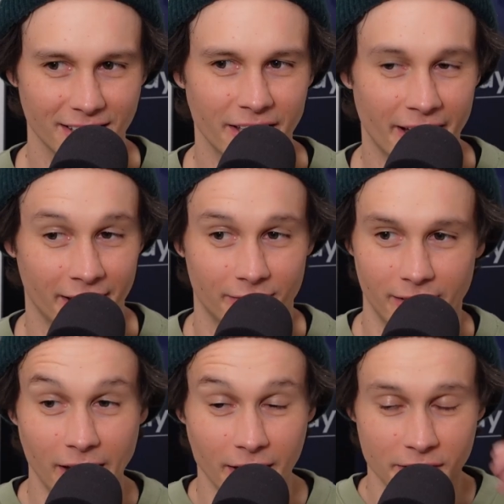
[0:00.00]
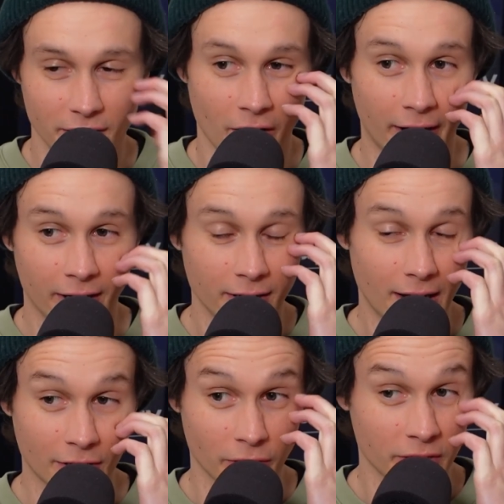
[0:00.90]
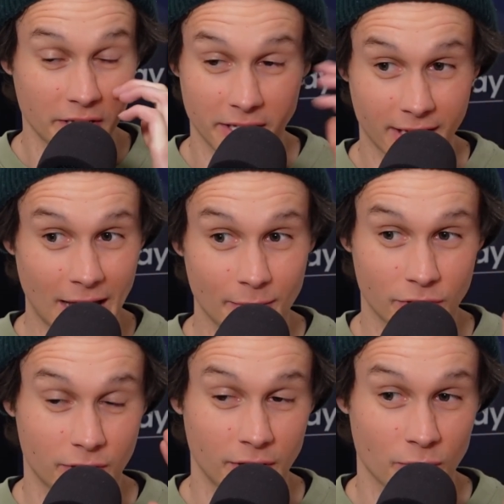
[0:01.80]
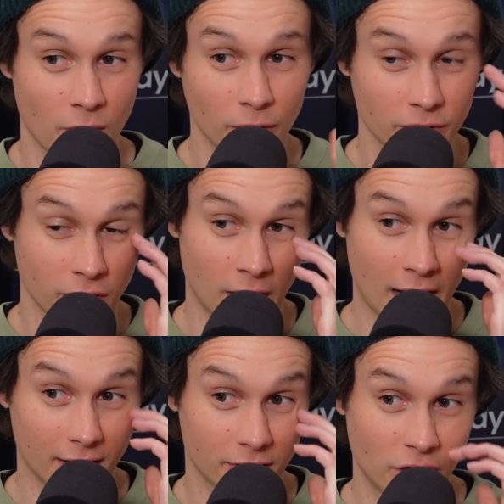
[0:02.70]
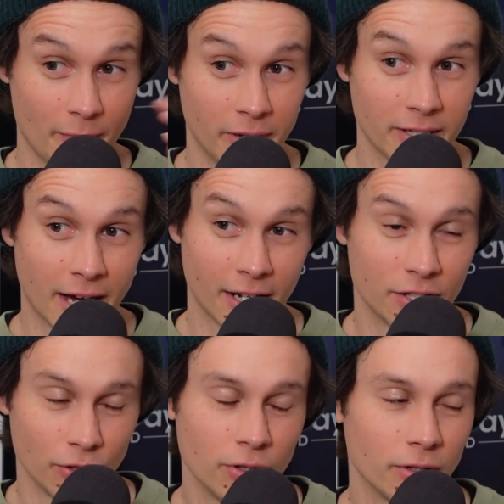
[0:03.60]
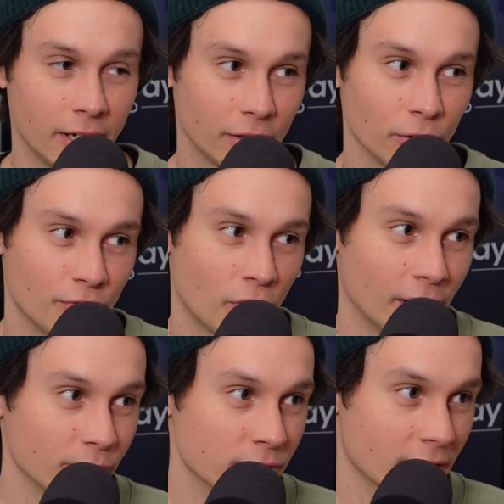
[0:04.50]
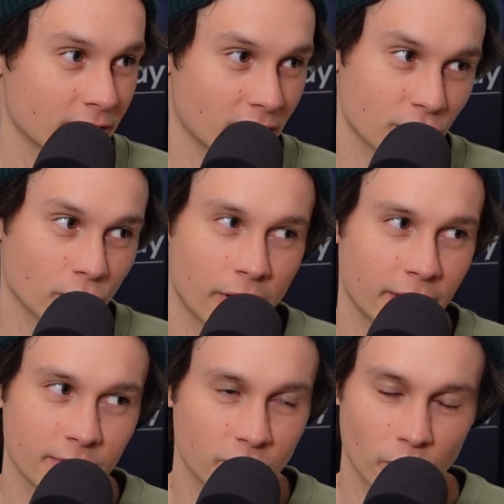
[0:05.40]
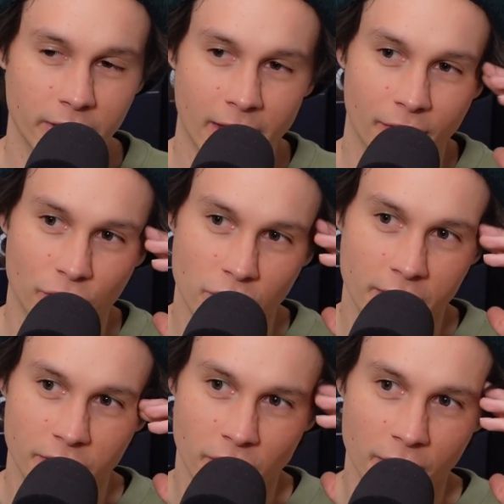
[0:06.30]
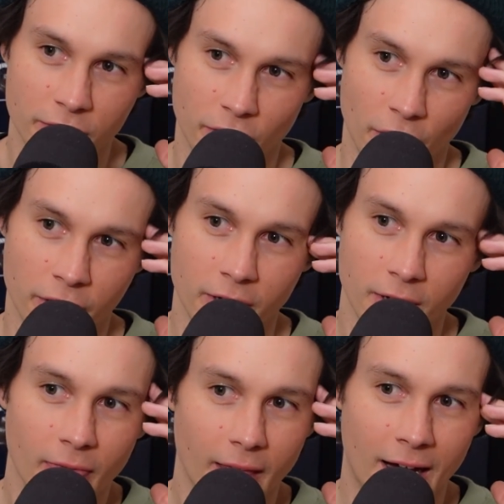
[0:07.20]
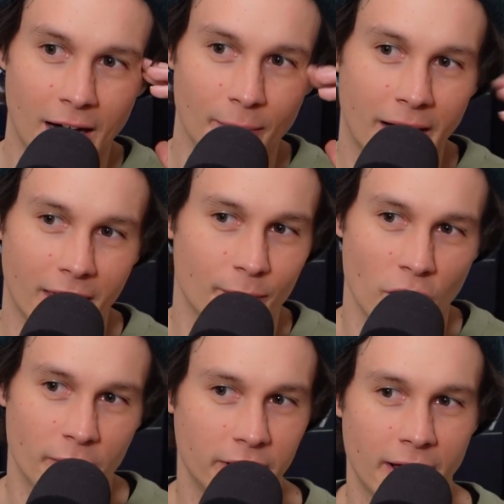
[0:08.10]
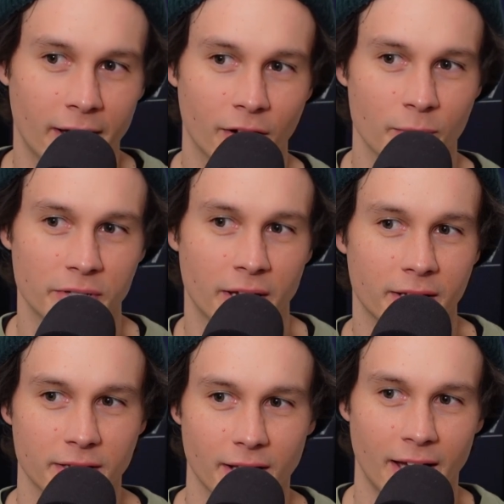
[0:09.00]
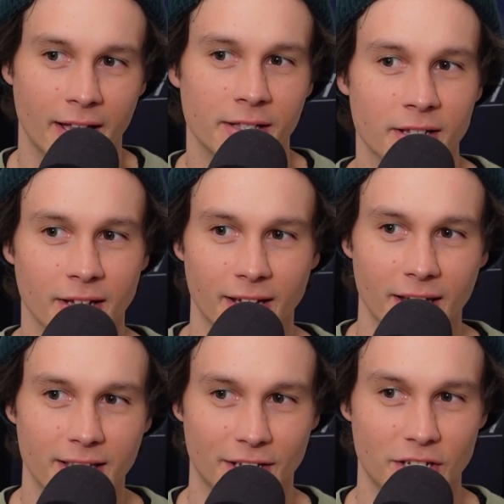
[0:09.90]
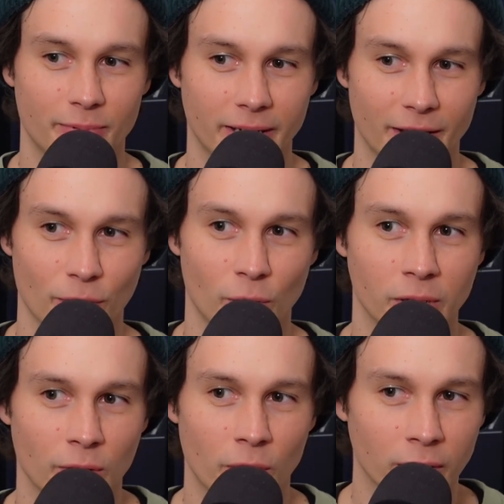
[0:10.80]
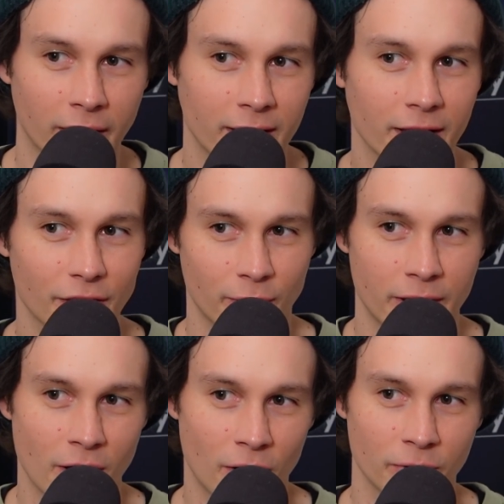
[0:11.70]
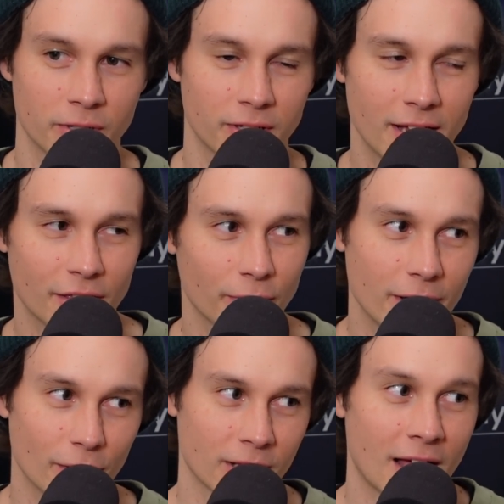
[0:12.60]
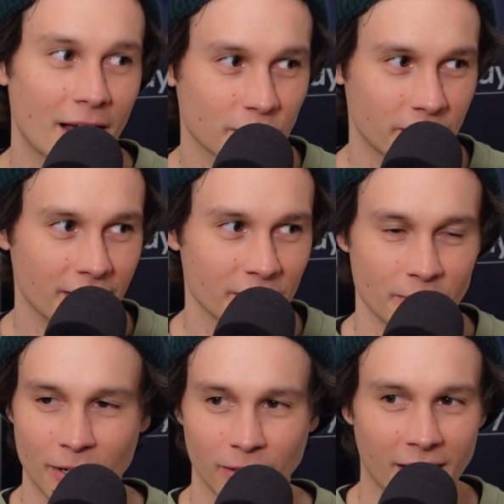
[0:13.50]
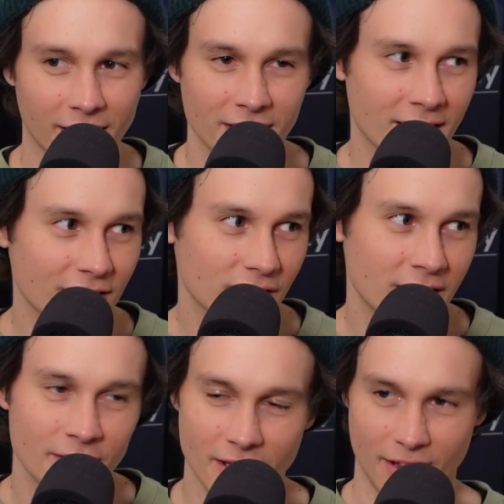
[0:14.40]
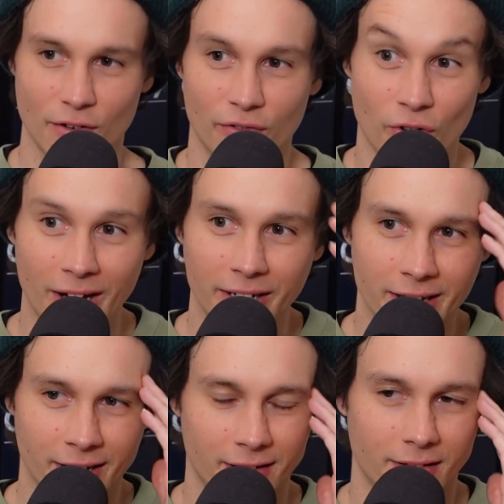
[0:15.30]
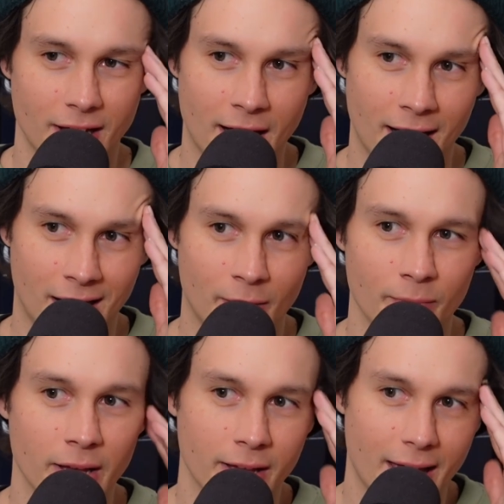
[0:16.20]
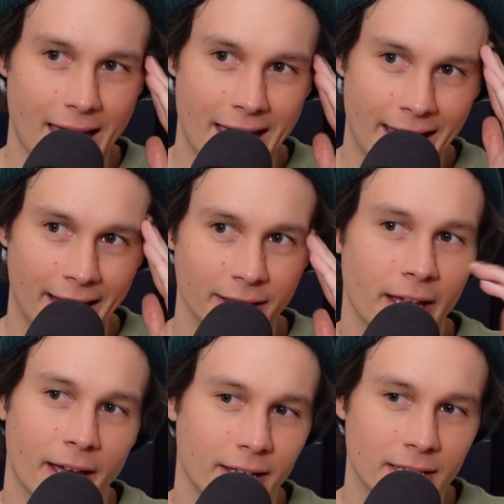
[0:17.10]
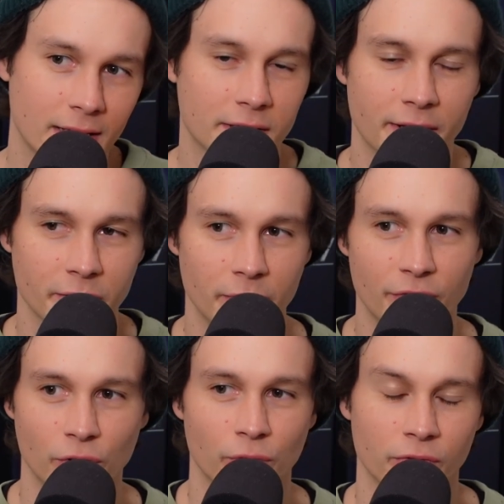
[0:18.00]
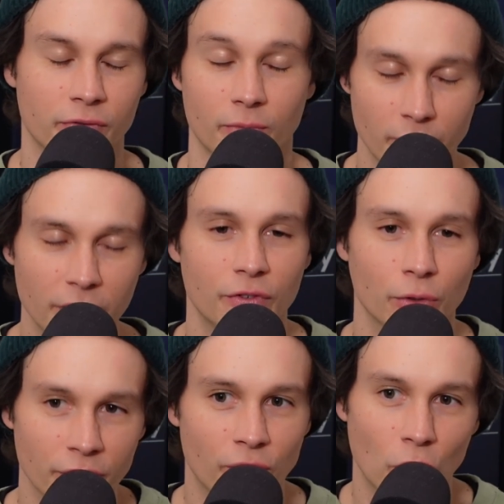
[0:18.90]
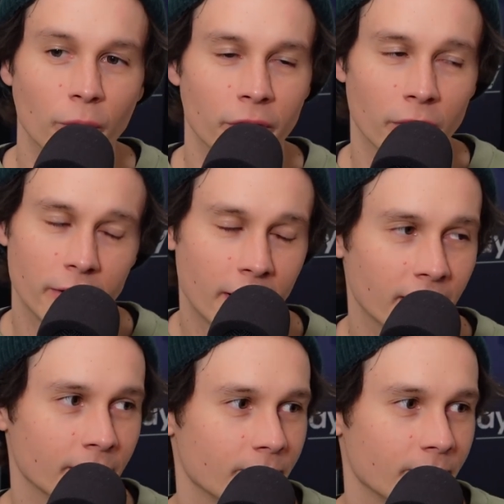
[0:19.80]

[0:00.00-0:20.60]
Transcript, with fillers: Yeah, he is. I reckon as long as he keeps this role. So like champion data do include finals. That's yeah. I saw they tweet that a few years ago. Yeah. So, uh, but at the moment, yeah, hundred percent is. And he's actually playing that role pretty well. Like he kicked three goals, kicked three goals last week as well. Yeah. Like he's actually finding it. Um, and yeah, he's listed as a midfielder, midfielder forward on uh, yeah.